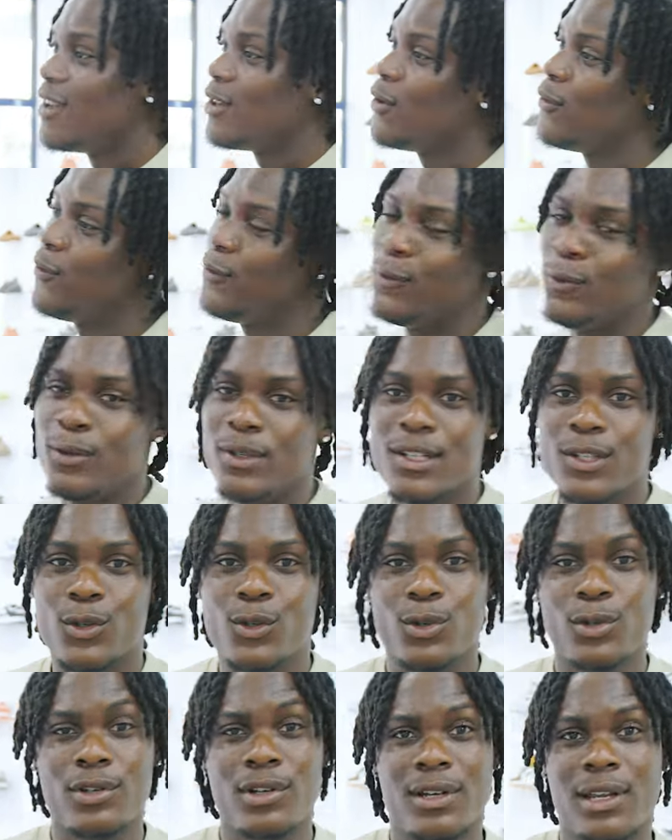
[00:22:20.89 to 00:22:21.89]
The food is
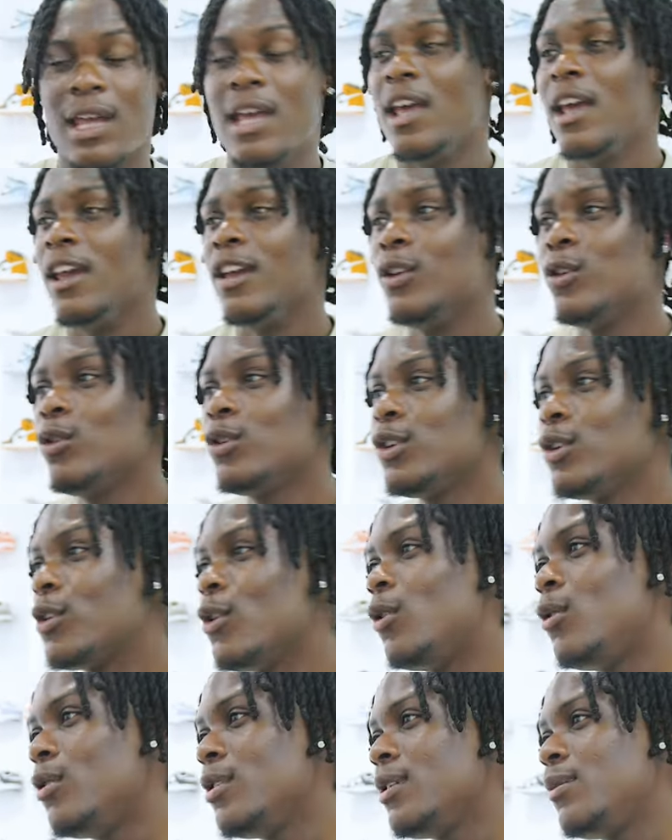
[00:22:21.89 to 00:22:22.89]
good. You know, you
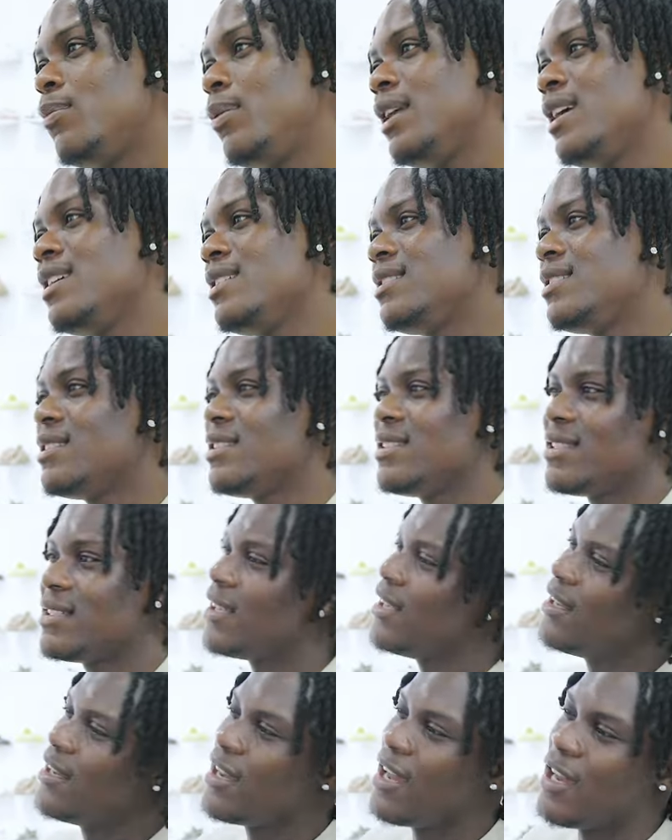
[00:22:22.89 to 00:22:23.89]
go other places
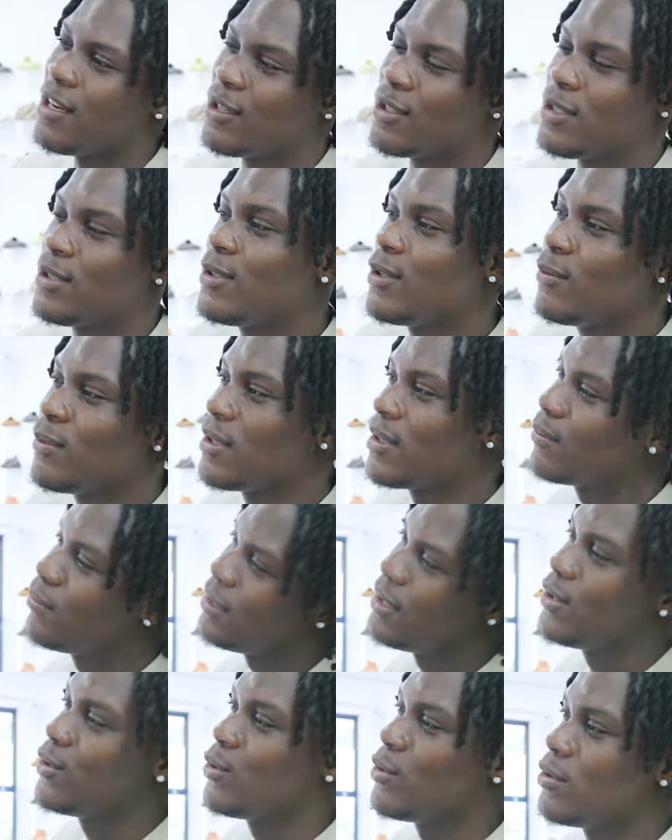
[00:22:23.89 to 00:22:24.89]
and your stomach
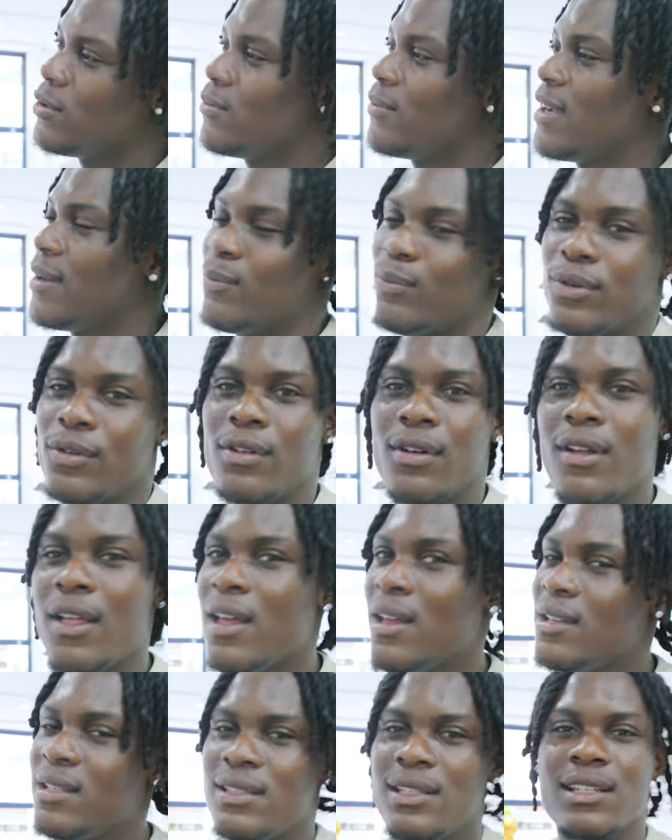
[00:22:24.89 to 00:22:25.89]
be sore, man. But
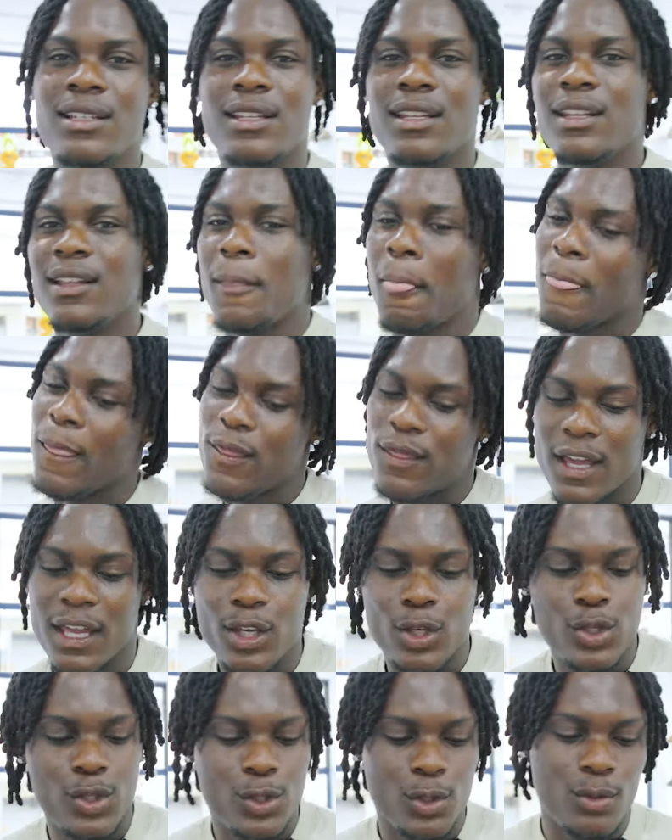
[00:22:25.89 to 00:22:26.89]
Sydney,
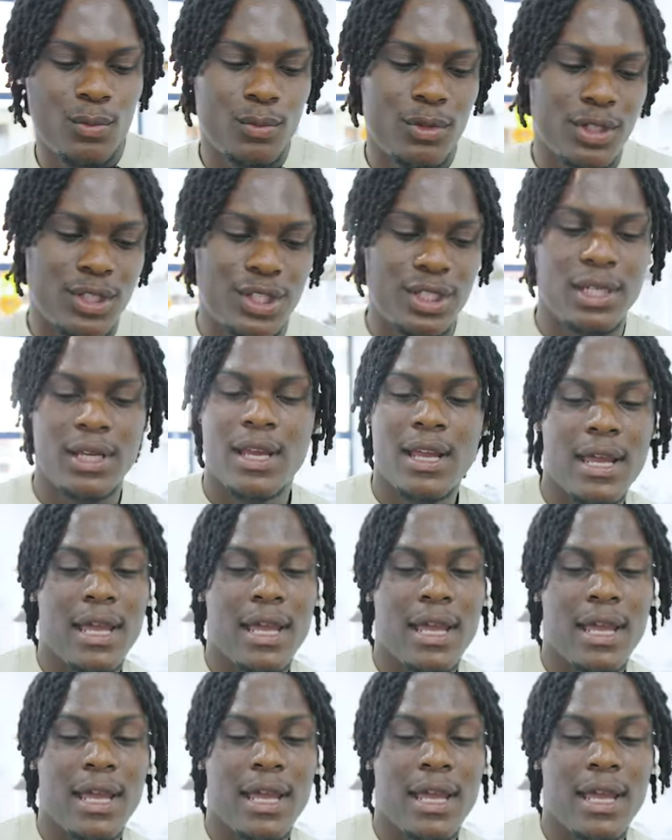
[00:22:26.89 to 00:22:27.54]
thank you so much.